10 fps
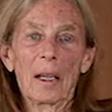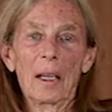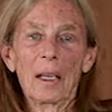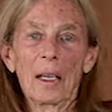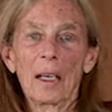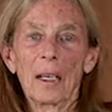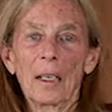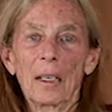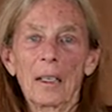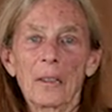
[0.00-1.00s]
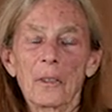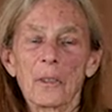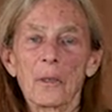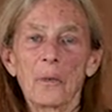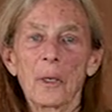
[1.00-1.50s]
Again,
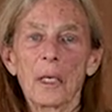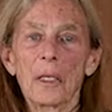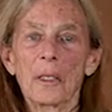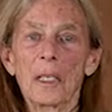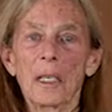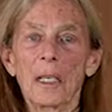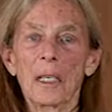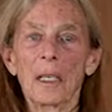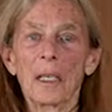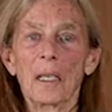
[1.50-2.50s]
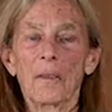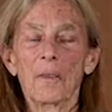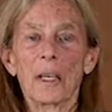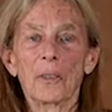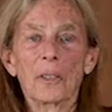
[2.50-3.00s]
squeezing, if
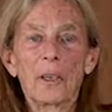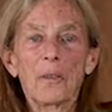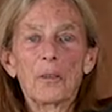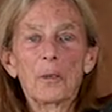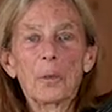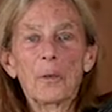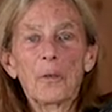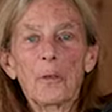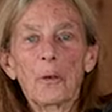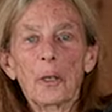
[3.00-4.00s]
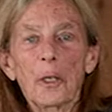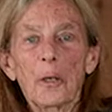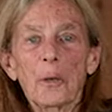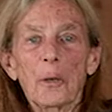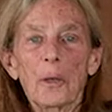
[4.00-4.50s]
that's comfortable for
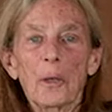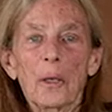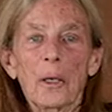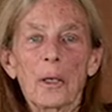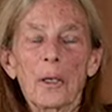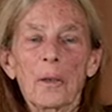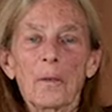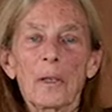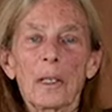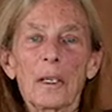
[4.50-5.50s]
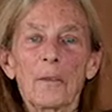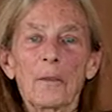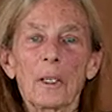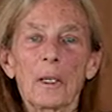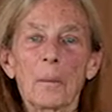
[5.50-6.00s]
you, of
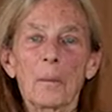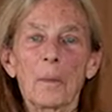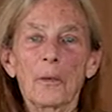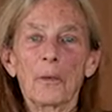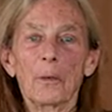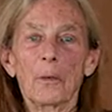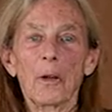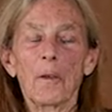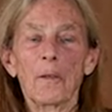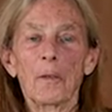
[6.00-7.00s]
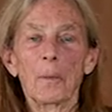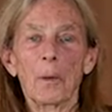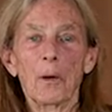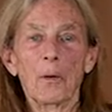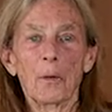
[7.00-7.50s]
lifting the muscle off the
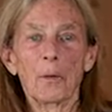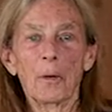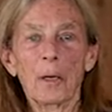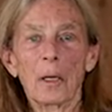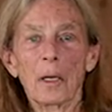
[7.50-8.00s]
bone.